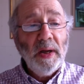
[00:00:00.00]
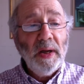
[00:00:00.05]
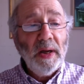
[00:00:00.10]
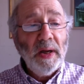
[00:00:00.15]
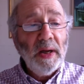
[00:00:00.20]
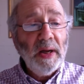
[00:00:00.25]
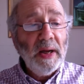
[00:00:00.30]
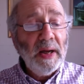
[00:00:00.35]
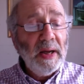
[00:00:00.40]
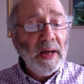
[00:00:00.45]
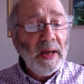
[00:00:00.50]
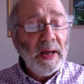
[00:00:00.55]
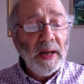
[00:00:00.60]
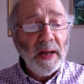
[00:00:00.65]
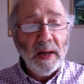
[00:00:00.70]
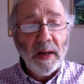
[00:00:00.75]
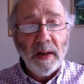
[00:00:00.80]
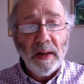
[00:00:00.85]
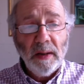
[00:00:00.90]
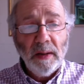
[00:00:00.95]

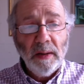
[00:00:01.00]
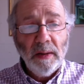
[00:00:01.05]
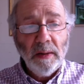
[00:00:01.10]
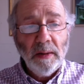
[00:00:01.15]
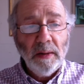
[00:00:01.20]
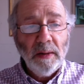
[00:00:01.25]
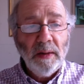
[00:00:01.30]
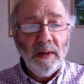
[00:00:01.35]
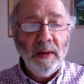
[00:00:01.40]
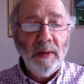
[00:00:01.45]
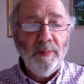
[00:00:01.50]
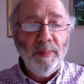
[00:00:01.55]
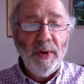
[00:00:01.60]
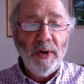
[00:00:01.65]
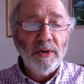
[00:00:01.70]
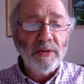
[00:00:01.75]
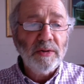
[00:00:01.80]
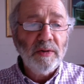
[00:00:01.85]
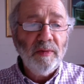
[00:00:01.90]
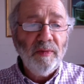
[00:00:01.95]
"Eh!" he
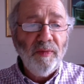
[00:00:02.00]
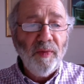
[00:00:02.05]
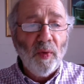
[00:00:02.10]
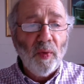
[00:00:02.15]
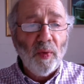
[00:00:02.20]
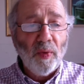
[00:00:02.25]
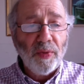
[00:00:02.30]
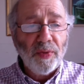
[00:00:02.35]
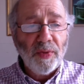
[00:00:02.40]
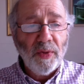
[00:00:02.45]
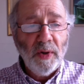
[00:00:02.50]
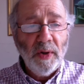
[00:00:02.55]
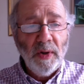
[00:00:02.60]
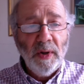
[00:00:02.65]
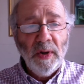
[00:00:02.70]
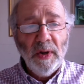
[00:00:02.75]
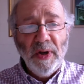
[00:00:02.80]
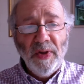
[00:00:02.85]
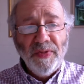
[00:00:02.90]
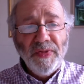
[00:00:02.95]
burst forth.
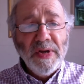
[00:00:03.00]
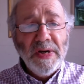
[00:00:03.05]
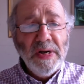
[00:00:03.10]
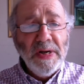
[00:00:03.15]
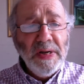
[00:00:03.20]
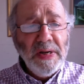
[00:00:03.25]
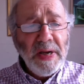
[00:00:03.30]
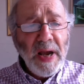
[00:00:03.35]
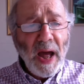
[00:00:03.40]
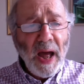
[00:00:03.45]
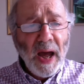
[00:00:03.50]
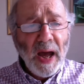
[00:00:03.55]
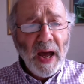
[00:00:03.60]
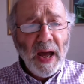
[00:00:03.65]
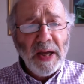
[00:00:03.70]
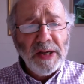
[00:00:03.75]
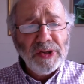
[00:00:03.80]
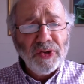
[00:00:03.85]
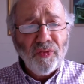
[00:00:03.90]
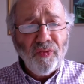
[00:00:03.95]
"The
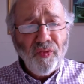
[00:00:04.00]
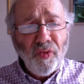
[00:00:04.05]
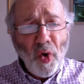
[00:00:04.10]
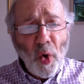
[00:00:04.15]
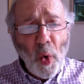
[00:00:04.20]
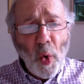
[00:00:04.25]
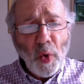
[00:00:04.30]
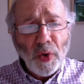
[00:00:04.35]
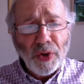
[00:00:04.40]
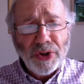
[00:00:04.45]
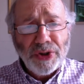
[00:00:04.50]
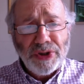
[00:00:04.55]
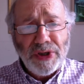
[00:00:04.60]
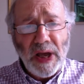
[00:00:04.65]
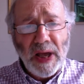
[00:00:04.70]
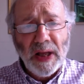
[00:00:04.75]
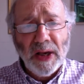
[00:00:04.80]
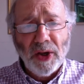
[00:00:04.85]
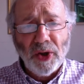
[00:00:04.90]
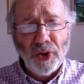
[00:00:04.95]
lies folk
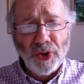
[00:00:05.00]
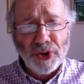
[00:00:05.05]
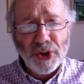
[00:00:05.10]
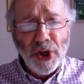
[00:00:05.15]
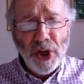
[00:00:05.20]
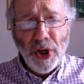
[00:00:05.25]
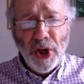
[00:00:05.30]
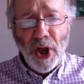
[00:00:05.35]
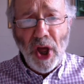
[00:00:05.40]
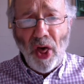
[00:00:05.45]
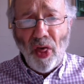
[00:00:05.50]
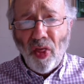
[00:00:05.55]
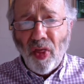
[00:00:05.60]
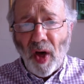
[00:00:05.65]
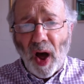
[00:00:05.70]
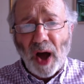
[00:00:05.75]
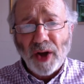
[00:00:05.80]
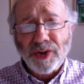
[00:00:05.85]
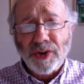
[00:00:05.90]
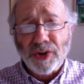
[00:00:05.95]
tells!
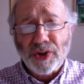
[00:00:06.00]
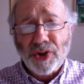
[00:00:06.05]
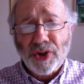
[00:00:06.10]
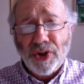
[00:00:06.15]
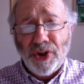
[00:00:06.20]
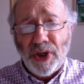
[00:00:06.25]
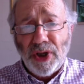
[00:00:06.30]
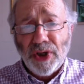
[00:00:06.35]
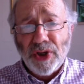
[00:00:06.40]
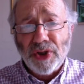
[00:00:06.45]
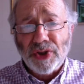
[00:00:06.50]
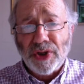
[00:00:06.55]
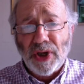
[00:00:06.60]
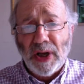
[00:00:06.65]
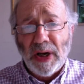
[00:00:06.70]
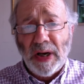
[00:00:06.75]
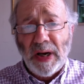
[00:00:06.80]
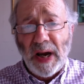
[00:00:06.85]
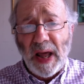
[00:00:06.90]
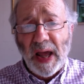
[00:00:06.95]
Thou'rt as thin as
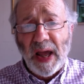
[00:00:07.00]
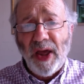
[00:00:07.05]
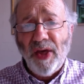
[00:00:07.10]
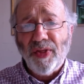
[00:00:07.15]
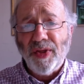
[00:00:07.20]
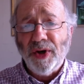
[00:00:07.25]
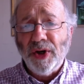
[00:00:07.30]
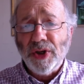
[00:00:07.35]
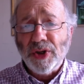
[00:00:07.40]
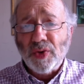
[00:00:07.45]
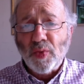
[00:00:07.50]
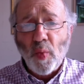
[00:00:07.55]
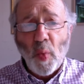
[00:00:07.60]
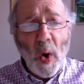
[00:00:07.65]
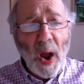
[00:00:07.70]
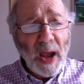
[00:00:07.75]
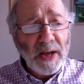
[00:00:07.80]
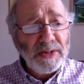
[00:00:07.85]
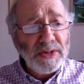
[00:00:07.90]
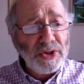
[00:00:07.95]
a lath and as
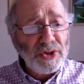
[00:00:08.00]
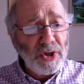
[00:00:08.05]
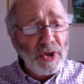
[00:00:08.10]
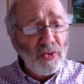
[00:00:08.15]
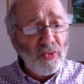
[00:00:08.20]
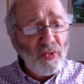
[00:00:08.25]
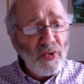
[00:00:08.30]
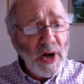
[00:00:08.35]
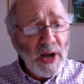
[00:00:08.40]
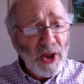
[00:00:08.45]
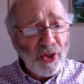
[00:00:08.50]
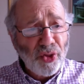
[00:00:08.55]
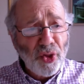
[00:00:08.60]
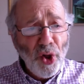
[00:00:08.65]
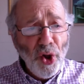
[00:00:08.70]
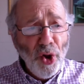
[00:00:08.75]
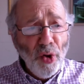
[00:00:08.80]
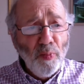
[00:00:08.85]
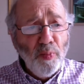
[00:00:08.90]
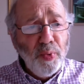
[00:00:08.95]
white as a wraith,
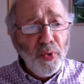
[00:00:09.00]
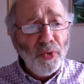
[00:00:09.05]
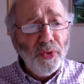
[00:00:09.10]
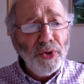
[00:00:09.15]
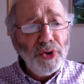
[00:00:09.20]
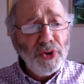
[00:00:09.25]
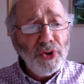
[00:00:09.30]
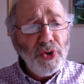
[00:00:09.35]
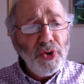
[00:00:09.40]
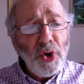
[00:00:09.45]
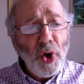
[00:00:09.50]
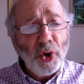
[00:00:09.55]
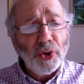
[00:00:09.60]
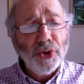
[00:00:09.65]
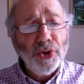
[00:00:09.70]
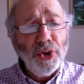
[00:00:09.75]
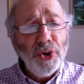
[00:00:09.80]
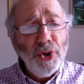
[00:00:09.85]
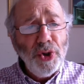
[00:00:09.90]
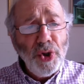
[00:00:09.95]
but there's
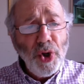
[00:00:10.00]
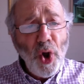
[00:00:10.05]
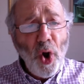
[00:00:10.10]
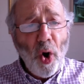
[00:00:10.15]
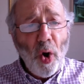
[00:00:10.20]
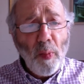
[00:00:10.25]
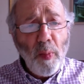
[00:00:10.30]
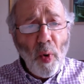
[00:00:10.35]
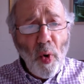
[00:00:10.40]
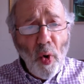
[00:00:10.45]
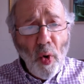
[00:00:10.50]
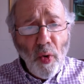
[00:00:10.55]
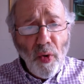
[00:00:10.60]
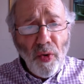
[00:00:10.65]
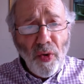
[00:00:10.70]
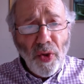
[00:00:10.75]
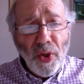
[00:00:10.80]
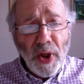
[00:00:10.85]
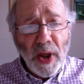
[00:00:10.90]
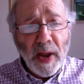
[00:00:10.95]
not a knob
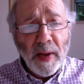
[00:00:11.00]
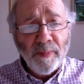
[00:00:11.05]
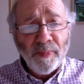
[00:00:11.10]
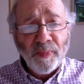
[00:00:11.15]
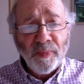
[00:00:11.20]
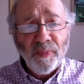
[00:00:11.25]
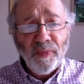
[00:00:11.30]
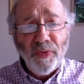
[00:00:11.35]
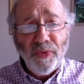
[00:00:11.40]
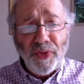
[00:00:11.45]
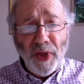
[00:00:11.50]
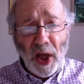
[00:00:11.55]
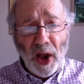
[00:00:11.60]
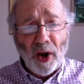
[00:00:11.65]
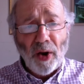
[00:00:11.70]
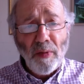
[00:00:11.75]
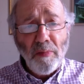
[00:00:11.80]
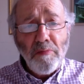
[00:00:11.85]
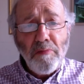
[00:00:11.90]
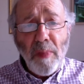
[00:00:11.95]
on thee.
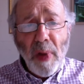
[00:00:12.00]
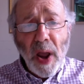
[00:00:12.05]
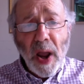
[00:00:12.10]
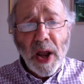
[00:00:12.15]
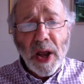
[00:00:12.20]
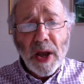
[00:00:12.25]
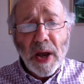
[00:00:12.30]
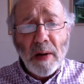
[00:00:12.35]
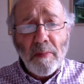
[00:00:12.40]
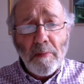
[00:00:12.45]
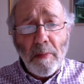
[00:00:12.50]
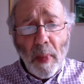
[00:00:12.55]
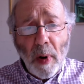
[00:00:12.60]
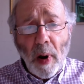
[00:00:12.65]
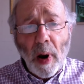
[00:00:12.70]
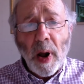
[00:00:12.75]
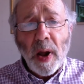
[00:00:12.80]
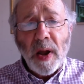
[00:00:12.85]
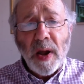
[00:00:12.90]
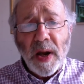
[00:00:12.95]
Thou'lt make a
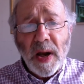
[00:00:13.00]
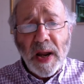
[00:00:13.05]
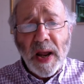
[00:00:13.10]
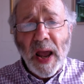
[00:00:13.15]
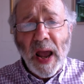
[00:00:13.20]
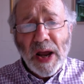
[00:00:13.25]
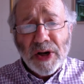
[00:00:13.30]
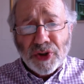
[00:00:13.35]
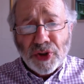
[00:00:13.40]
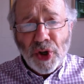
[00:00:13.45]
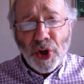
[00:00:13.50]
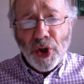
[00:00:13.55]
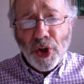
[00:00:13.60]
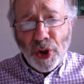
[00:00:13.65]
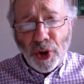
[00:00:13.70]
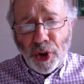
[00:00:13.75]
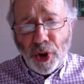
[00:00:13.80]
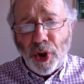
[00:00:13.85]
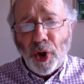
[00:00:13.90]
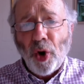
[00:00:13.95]
mon yet.
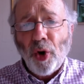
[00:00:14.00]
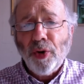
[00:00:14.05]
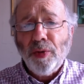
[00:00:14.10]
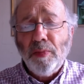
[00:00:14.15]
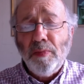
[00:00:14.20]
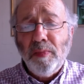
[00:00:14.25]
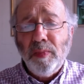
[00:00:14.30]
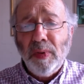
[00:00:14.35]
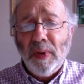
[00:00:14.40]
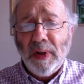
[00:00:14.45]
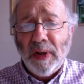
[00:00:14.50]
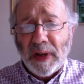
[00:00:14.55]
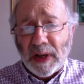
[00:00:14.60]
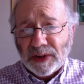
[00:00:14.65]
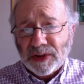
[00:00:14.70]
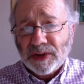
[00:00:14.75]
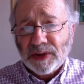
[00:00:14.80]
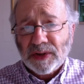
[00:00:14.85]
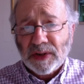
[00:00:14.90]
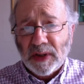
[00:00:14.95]
God
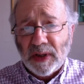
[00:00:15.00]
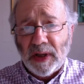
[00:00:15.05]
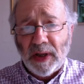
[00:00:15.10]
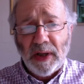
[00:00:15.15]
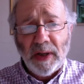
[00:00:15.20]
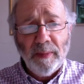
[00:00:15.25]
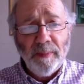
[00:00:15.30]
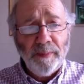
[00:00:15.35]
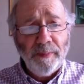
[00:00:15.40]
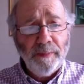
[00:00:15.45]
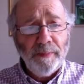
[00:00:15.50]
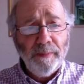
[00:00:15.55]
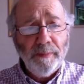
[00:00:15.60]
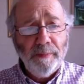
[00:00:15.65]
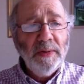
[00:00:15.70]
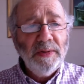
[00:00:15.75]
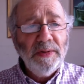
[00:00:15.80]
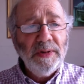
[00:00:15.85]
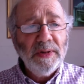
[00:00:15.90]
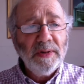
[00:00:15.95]
bless thee!"
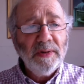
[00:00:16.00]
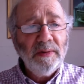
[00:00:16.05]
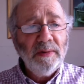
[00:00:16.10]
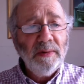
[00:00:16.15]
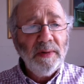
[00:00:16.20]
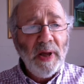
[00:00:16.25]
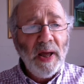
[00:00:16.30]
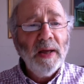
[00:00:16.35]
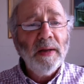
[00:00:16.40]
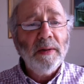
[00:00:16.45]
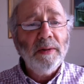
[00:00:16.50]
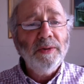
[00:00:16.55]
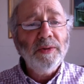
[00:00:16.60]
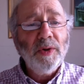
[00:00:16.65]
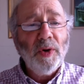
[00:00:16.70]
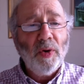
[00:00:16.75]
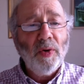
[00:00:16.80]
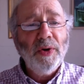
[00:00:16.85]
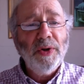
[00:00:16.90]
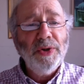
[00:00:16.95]
Dickon held
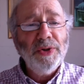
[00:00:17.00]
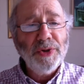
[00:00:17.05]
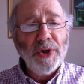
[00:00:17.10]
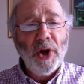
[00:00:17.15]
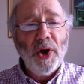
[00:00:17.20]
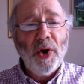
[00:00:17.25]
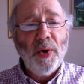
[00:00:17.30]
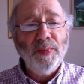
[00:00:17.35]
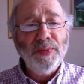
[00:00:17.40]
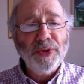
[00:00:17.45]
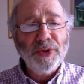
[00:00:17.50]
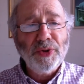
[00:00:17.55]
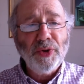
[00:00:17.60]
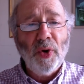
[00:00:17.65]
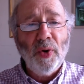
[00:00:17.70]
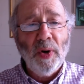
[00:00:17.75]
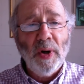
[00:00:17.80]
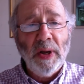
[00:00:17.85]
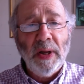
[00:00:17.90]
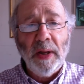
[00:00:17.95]
Colin's arm
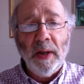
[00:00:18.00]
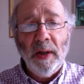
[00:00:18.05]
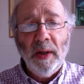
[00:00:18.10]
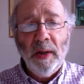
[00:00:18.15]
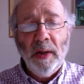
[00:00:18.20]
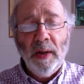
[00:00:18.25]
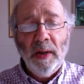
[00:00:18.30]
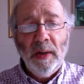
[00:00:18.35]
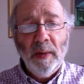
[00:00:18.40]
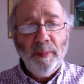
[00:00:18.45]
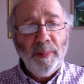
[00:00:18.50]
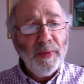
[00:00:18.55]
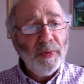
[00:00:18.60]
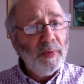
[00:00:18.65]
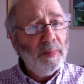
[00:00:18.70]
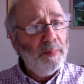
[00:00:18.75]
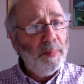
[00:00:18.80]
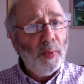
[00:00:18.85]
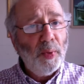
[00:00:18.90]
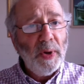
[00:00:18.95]
strongly, but
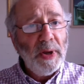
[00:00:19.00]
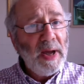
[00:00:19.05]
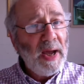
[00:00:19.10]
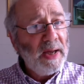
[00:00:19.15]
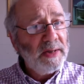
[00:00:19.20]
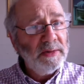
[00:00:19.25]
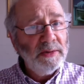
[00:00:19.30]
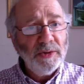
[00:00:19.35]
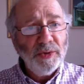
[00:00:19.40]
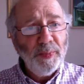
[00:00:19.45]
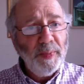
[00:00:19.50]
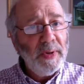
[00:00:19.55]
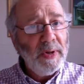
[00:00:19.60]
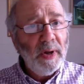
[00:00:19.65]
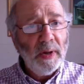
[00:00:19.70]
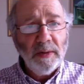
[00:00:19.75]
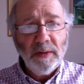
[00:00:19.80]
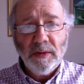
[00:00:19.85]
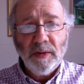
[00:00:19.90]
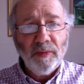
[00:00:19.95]
the boy hadn't
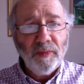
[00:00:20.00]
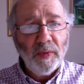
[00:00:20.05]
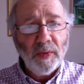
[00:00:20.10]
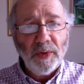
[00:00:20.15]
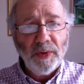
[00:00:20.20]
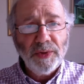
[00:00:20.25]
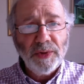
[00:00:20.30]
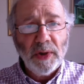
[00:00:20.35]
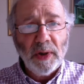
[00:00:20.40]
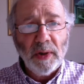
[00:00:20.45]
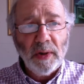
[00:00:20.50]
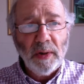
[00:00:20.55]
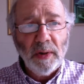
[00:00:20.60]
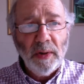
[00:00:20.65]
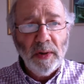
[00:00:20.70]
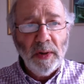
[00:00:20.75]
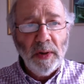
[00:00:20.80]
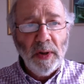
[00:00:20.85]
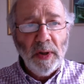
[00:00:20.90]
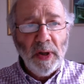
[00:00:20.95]
begun to falter.
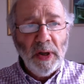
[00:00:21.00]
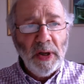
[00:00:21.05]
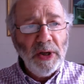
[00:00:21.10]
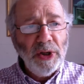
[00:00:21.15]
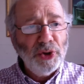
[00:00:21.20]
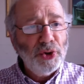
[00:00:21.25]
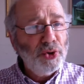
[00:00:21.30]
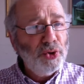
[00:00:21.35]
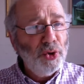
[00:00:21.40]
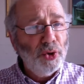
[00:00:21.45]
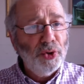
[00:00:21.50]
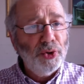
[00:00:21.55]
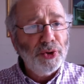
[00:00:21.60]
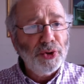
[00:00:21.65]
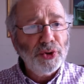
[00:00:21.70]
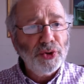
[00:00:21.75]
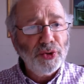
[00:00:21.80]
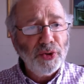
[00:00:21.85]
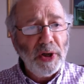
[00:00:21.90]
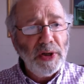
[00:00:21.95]
He stood
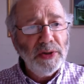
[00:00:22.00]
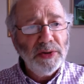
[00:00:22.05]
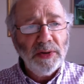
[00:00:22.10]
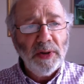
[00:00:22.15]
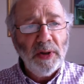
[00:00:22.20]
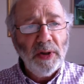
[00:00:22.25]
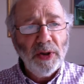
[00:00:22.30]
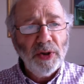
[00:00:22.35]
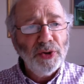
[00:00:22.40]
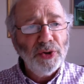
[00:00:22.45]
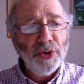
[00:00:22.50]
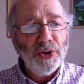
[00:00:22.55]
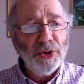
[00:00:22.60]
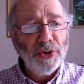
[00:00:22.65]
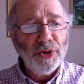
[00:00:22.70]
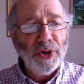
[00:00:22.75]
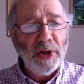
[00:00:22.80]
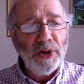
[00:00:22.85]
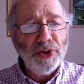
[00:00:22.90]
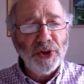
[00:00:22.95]
straighter and
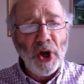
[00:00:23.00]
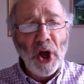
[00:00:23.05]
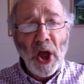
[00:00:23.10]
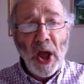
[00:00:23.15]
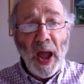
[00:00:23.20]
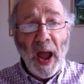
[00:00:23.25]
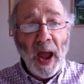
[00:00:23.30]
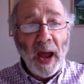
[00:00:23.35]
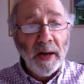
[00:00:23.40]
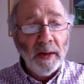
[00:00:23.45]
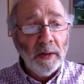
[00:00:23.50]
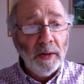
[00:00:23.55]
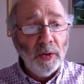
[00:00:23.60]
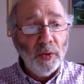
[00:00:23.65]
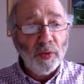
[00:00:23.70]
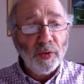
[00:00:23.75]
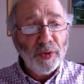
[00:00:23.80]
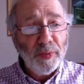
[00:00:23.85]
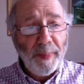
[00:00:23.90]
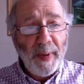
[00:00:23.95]
straighter and
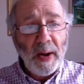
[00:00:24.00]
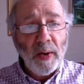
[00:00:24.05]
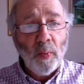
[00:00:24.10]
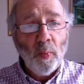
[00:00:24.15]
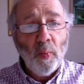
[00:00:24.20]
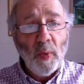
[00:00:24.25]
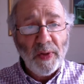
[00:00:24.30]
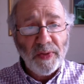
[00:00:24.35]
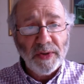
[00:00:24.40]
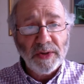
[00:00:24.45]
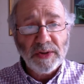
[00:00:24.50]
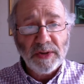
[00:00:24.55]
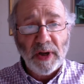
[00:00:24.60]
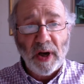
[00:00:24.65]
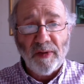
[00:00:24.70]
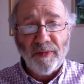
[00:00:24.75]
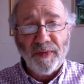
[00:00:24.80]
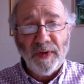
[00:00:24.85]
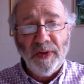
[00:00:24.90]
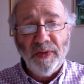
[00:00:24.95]
looked Ben
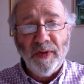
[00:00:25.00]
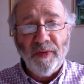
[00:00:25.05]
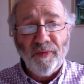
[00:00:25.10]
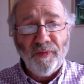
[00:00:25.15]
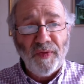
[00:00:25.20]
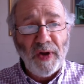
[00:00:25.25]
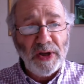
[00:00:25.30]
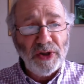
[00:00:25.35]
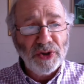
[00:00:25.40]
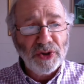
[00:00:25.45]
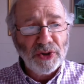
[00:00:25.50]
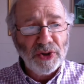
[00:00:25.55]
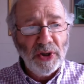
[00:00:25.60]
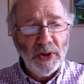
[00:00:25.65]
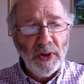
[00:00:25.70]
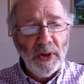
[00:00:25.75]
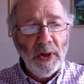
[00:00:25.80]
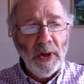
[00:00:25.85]
Weatherstaff in the face.